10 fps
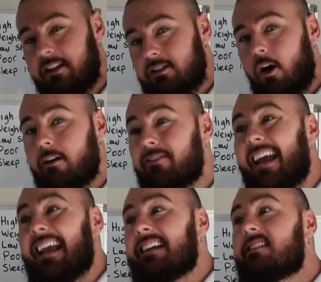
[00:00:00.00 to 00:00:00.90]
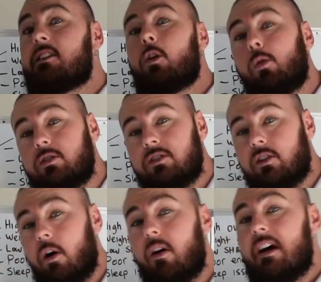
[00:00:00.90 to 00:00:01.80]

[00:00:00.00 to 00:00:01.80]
is kind of anti-cortisol.